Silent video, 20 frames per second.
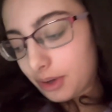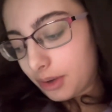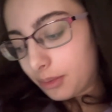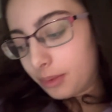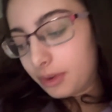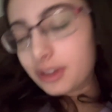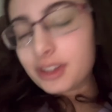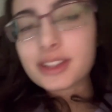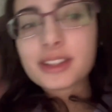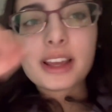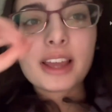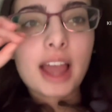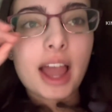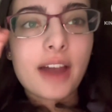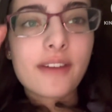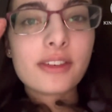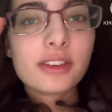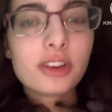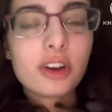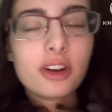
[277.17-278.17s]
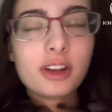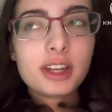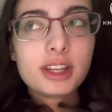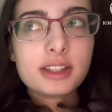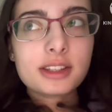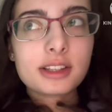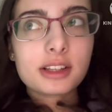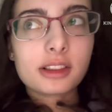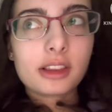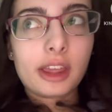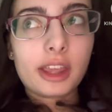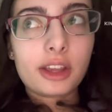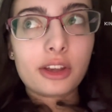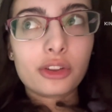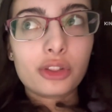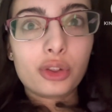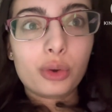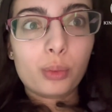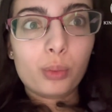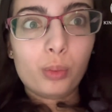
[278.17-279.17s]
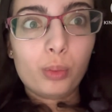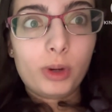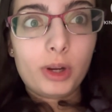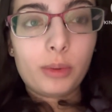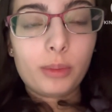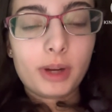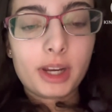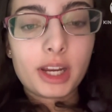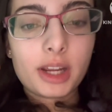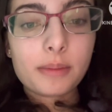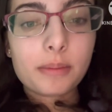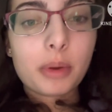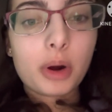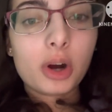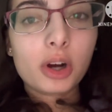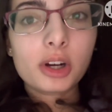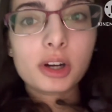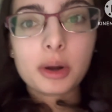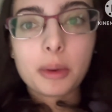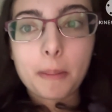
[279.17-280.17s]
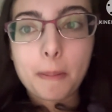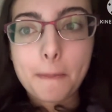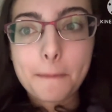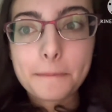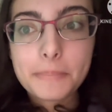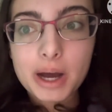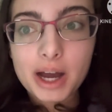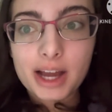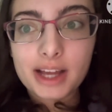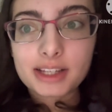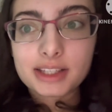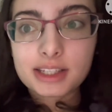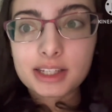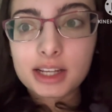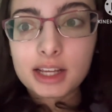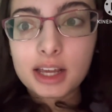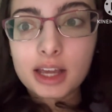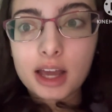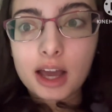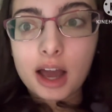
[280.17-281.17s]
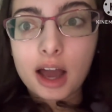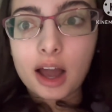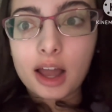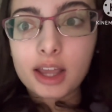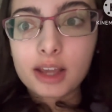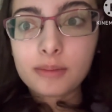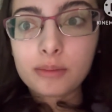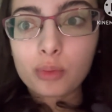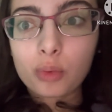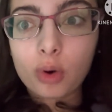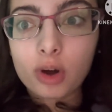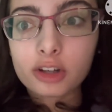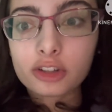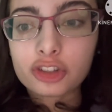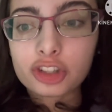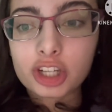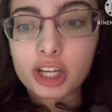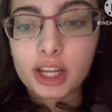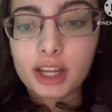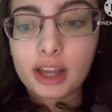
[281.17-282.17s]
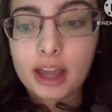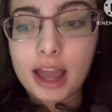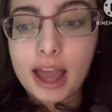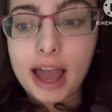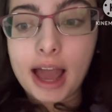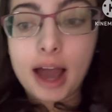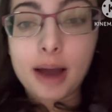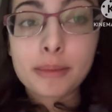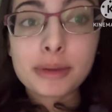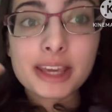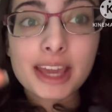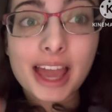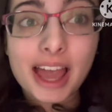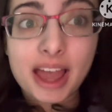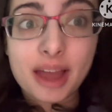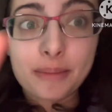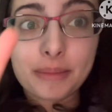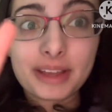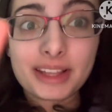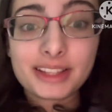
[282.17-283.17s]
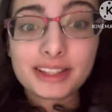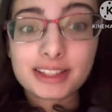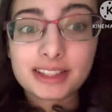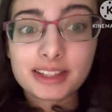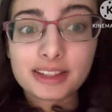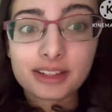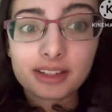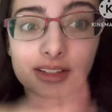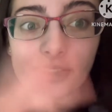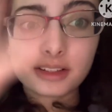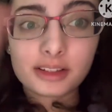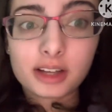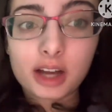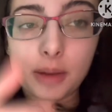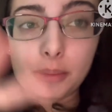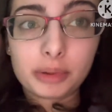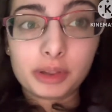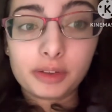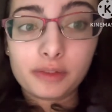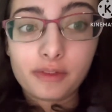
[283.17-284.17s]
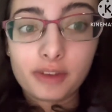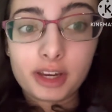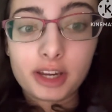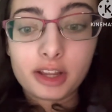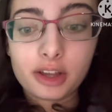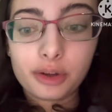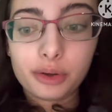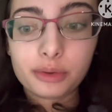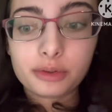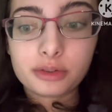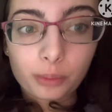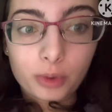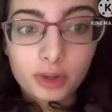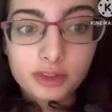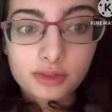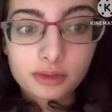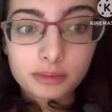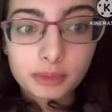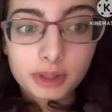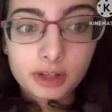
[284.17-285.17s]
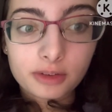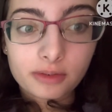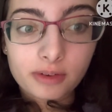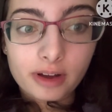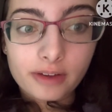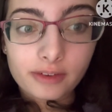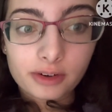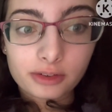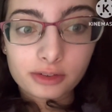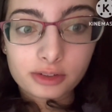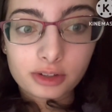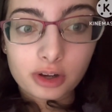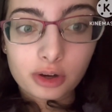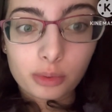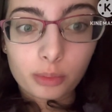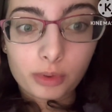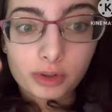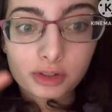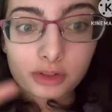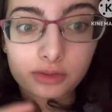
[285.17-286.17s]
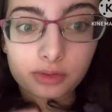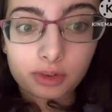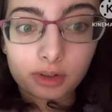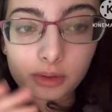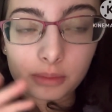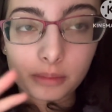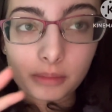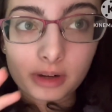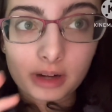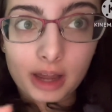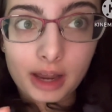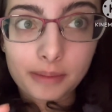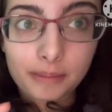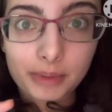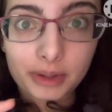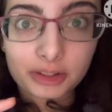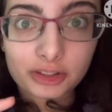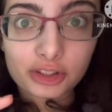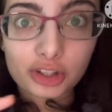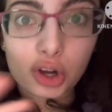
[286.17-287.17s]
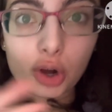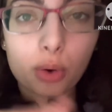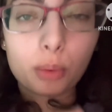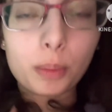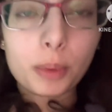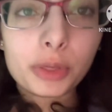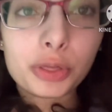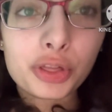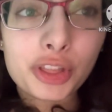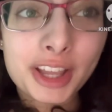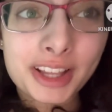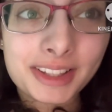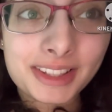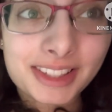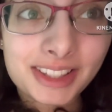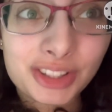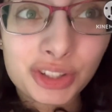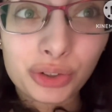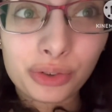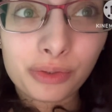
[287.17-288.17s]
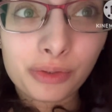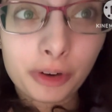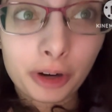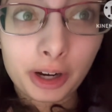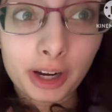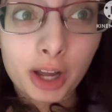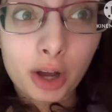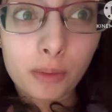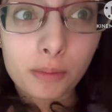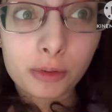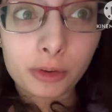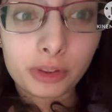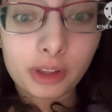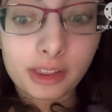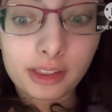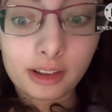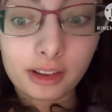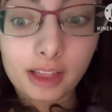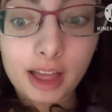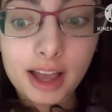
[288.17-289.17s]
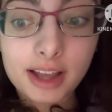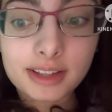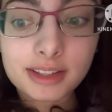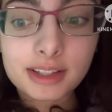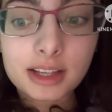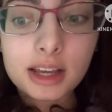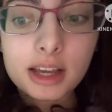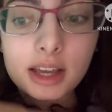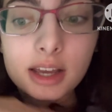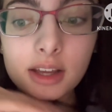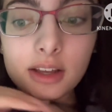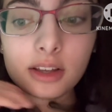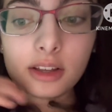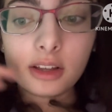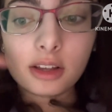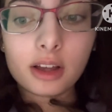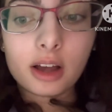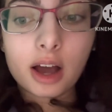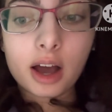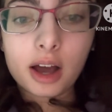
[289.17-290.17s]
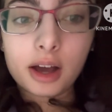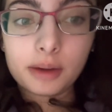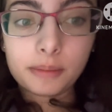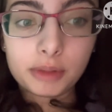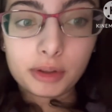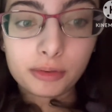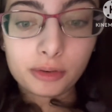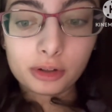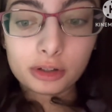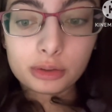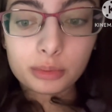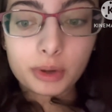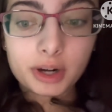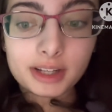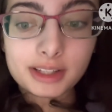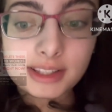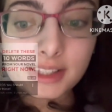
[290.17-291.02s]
I will say I haven't gotten into like the rereading part, but I am watching Abbie Emmon's couple of videos. One's from like 5 years ago, one's from 9 months ago, but it's still very helpful nonetheless. The first one is